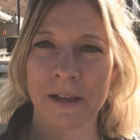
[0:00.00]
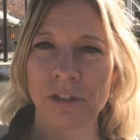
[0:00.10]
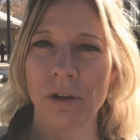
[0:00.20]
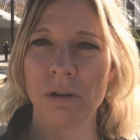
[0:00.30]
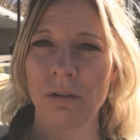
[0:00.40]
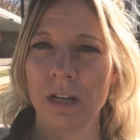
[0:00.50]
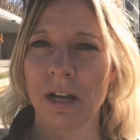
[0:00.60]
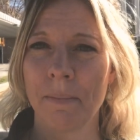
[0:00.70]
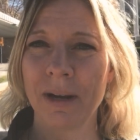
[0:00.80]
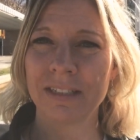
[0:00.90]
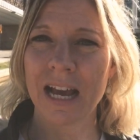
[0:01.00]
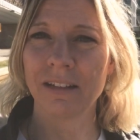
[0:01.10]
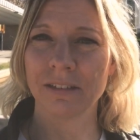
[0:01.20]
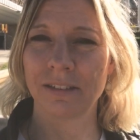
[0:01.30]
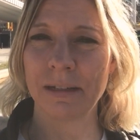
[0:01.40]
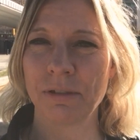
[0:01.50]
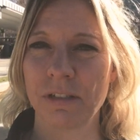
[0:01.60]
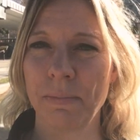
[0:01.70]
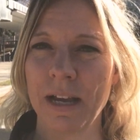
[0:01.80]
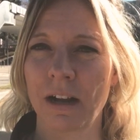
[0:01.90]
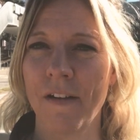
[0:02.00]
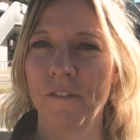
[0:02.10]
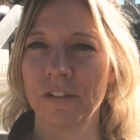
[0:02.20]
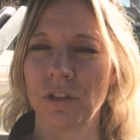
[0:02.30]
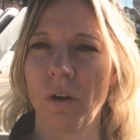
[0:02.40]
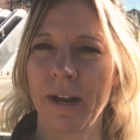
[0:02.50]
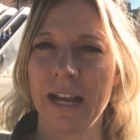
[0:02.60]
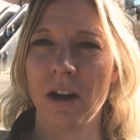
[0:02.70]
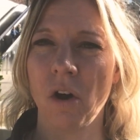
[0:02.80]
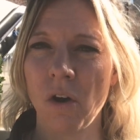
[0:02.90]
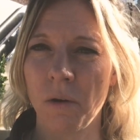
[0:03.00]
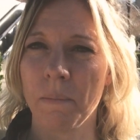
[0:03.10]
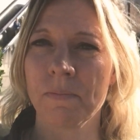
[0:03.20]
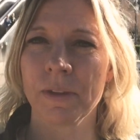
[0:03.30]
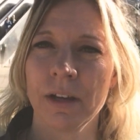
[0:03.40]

So McDonald's seems to be a comfort zone and a home